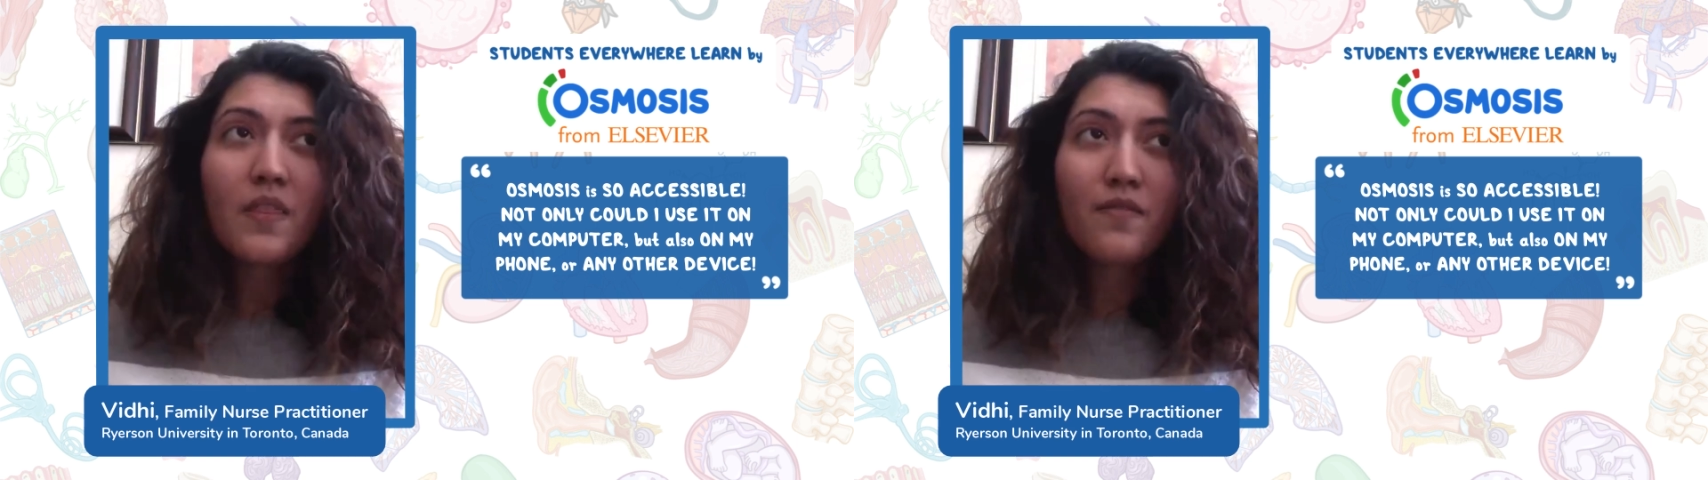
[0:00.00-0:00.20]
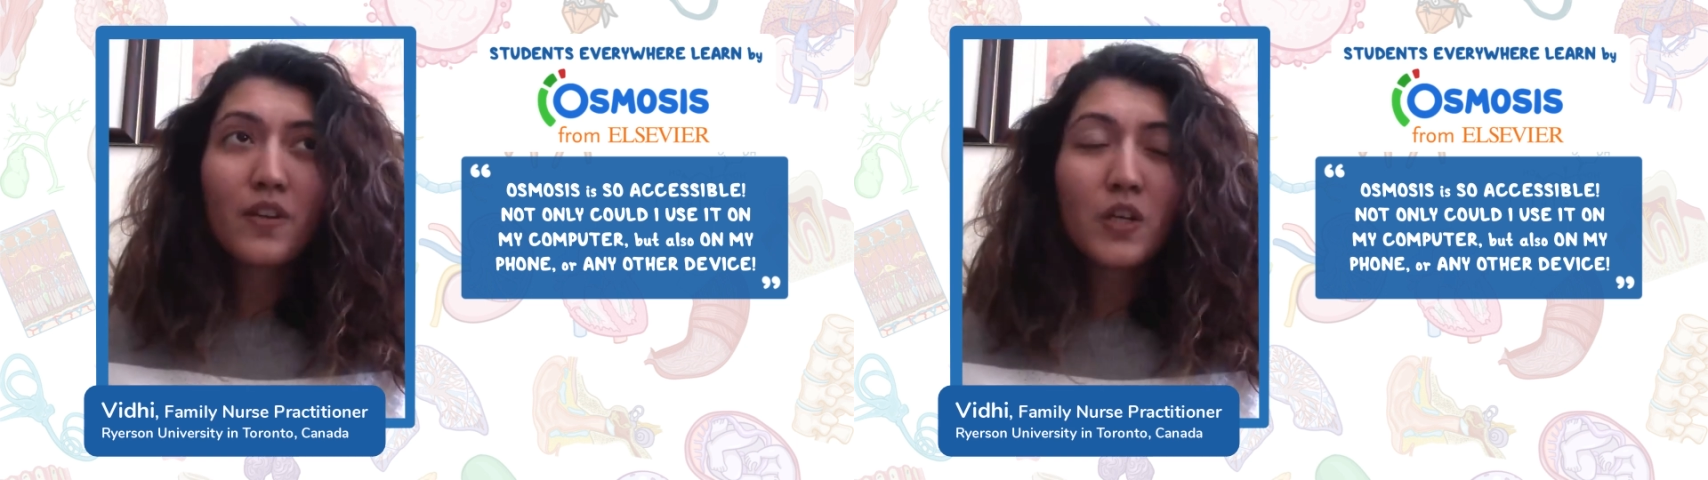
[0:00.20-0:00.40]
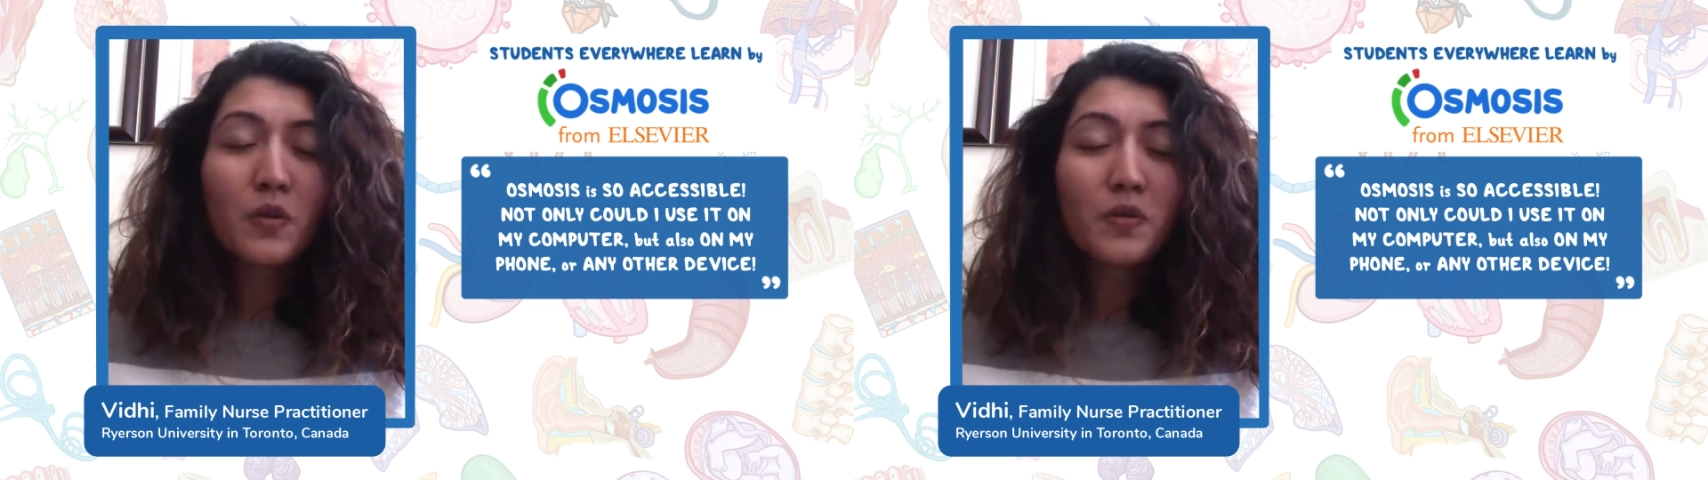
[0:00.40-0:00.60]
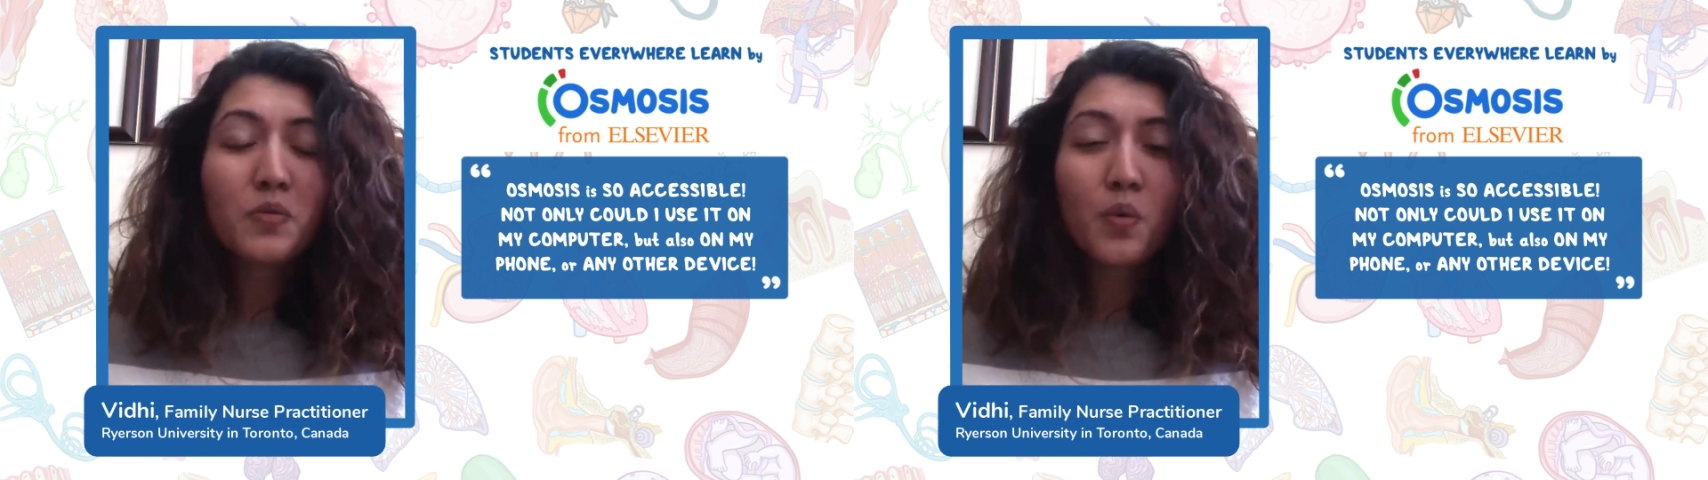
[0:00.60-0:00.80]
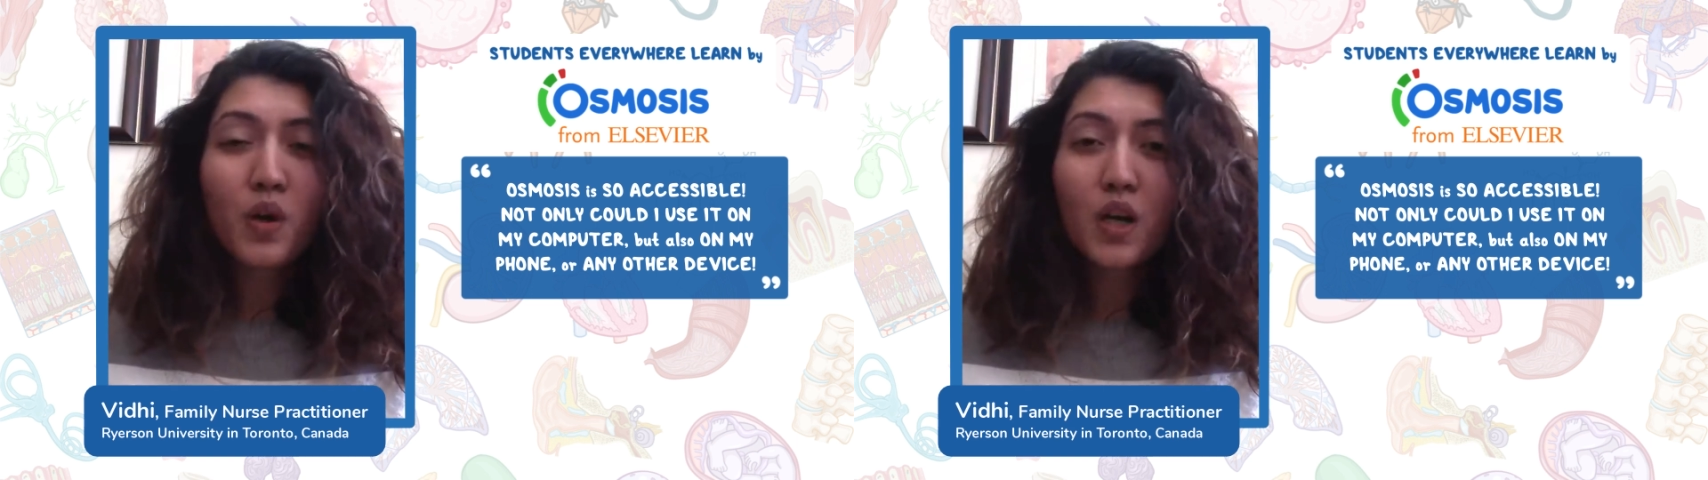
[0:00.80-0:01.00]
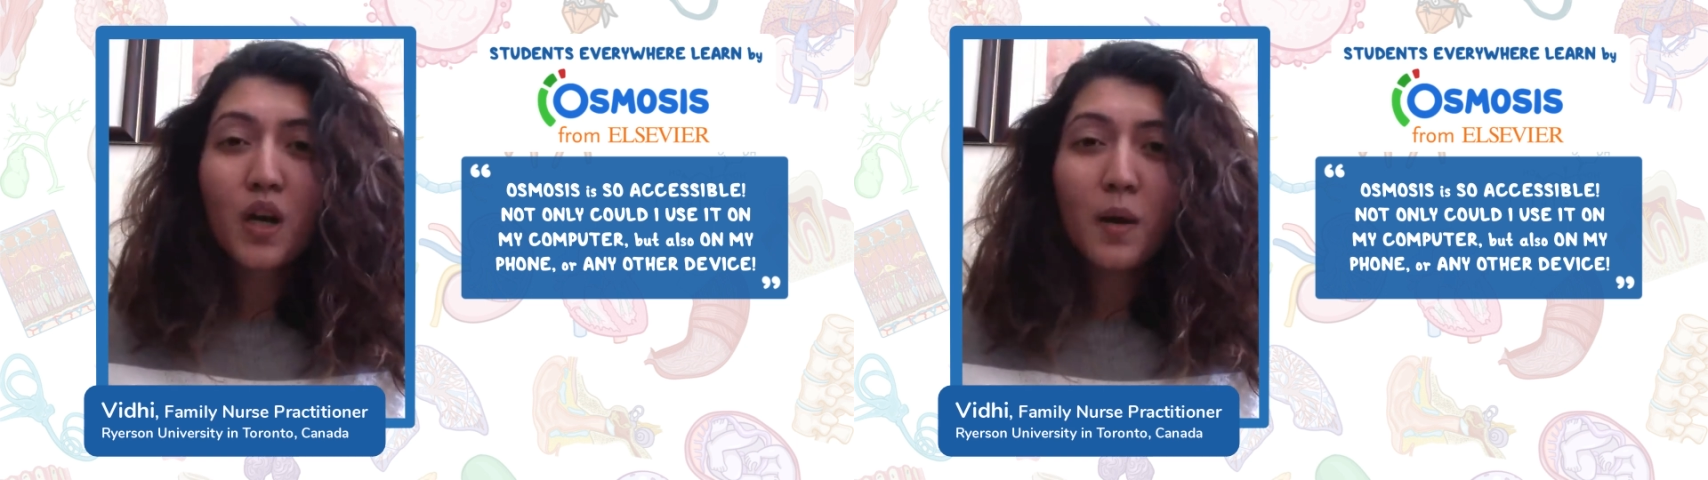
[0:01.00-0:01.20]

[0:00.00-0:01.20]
The videos were